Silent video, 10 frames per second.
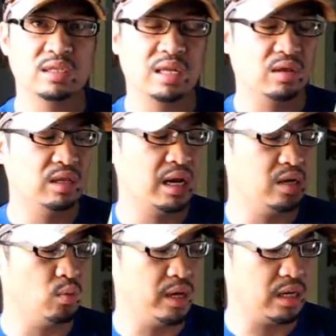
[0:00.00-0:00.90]
is now the
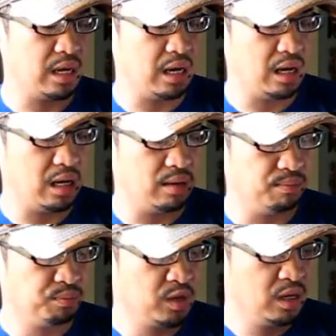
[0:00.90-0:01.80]
Nightwing, and
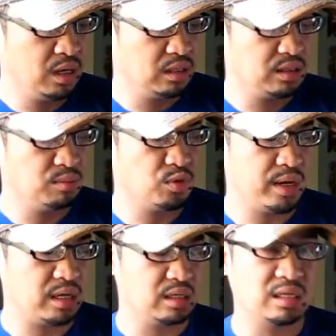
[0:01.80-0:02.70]
Tim
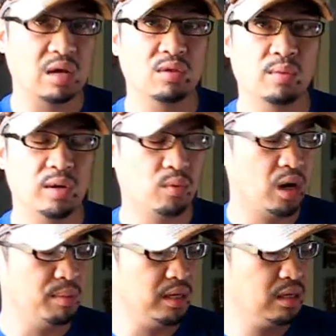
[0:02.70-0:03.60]
Drake is now the Red
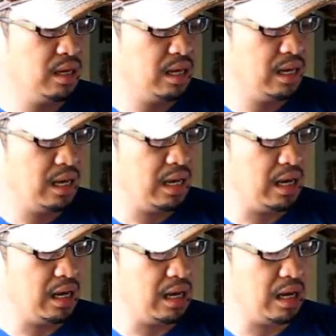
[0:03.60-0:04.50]
Robin,
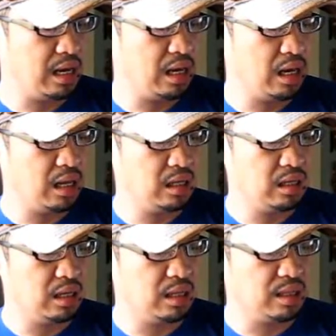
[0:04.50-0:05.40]
and
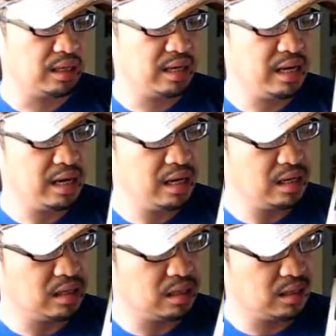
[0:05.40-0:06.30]
the
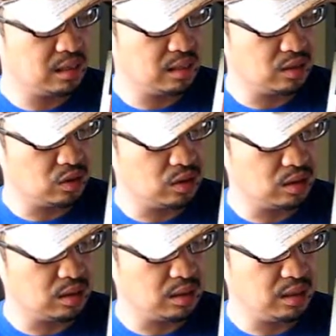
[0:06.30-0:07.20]
kid
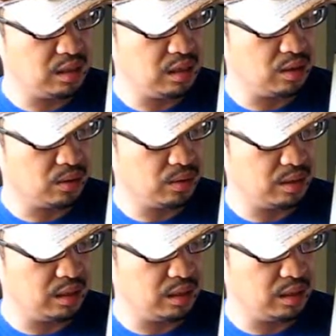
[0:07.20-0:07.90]
here